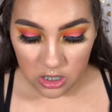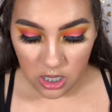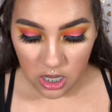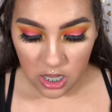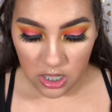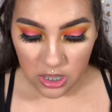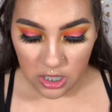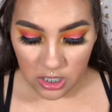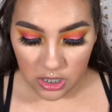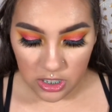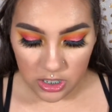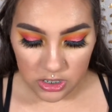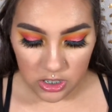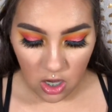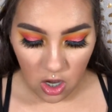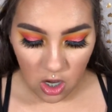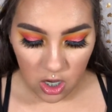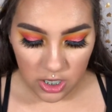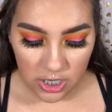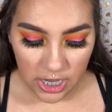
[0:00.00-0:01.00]
I think, this
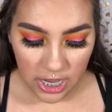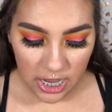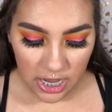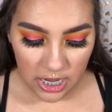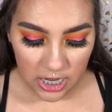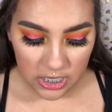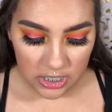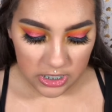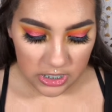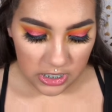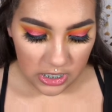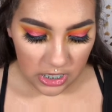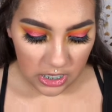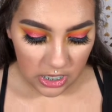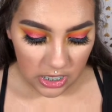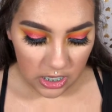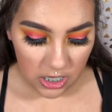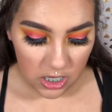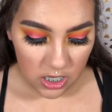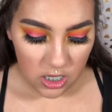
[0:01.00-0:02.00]
Hard
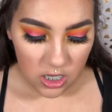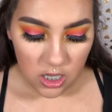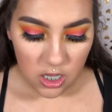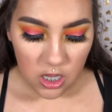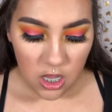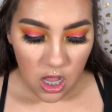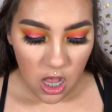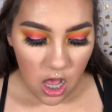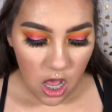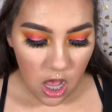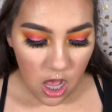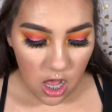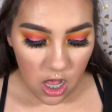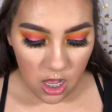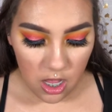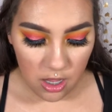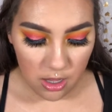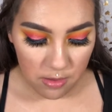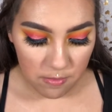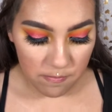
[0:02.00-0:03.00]
Candy
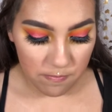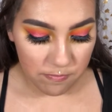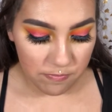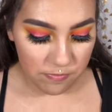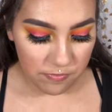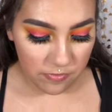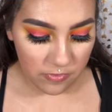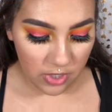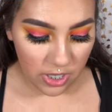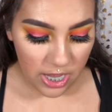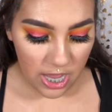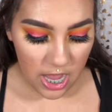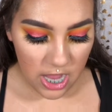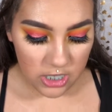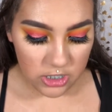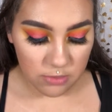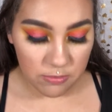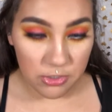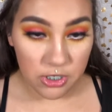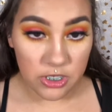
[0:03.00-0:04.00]

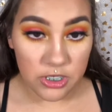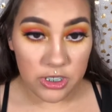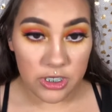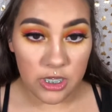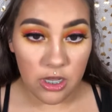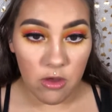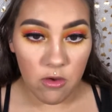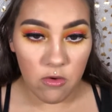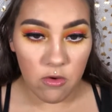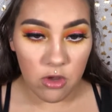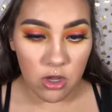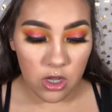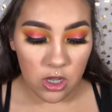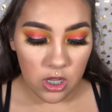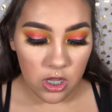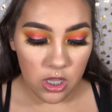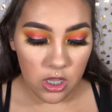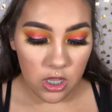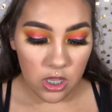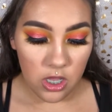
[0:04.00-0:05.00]
Cashmere Silk
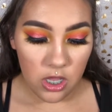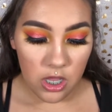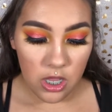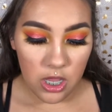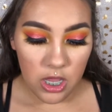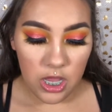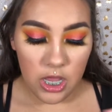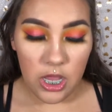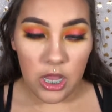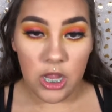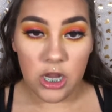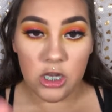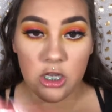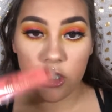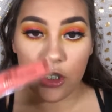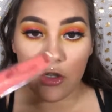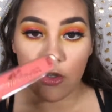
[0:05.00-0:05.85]
and